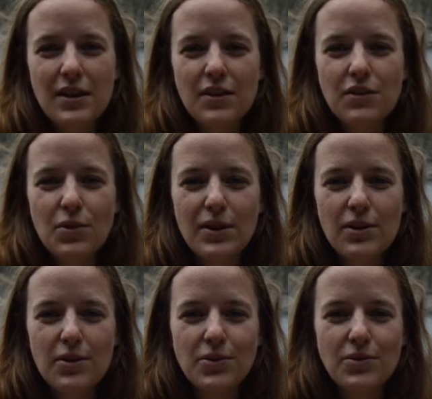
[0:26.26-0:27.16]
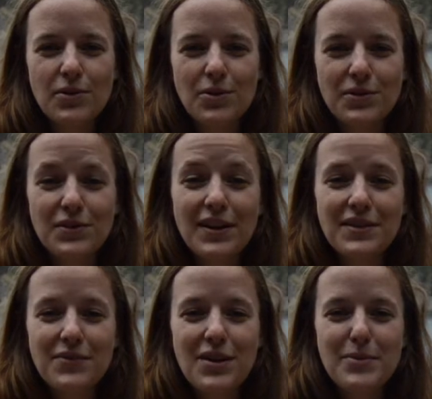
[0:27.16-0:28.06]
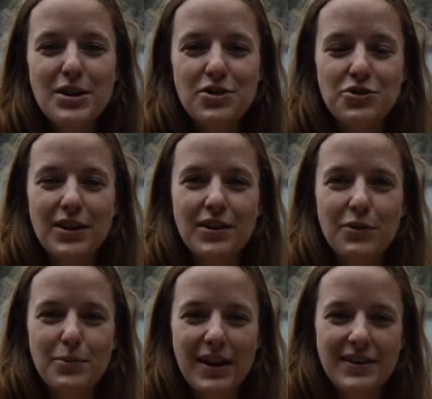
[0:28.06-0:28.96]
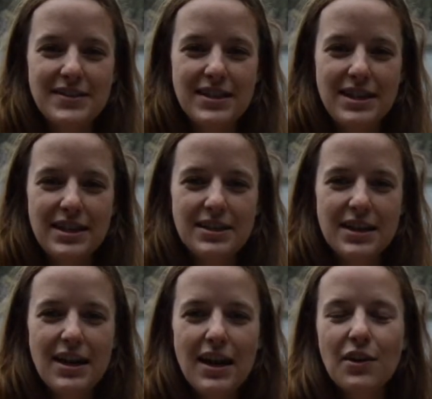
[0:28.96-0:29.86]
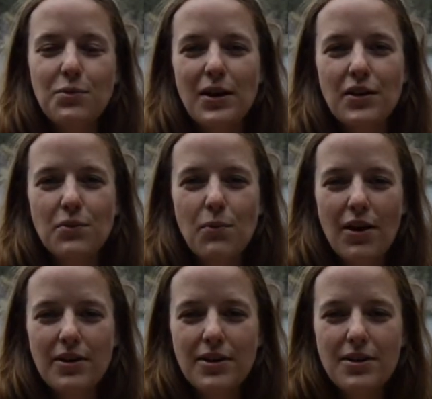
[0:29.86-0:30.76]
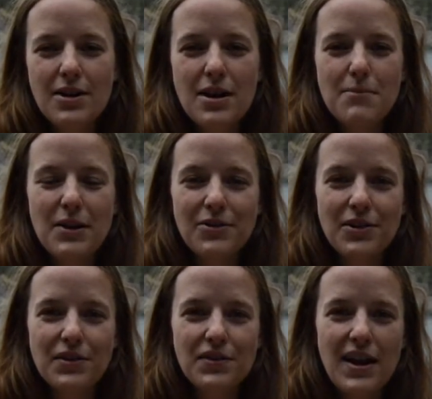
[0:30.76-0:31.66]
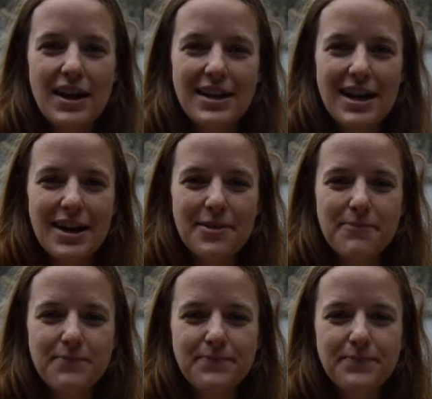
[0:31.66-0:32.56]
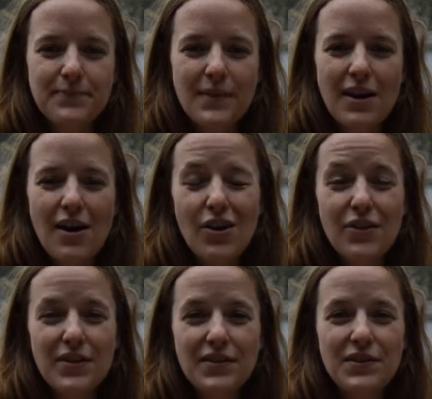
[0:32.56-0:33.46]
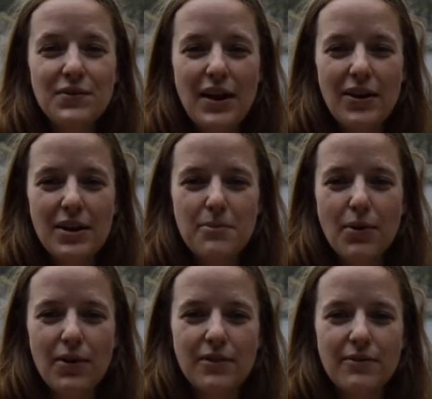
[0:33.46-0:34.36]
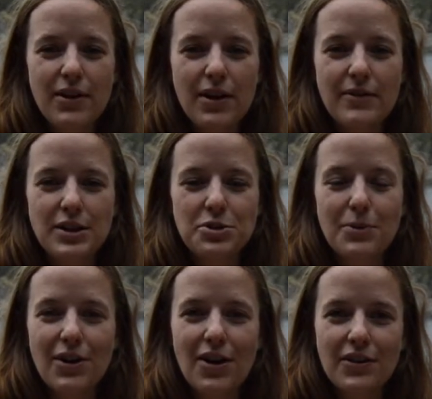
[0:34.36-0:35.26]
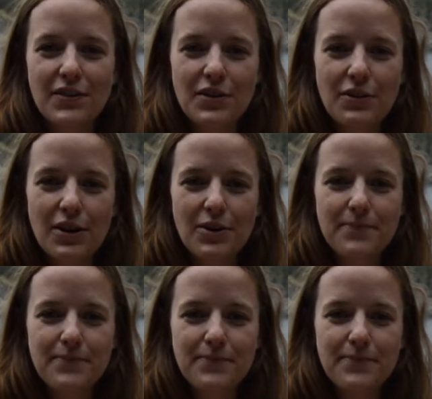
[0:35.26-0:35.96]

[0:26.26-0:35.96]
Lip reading: Soil holds lots of yummy nutrients for plants to eat, as well as water, minerals, and air. All of this is very important for our vegetable gardens to grow.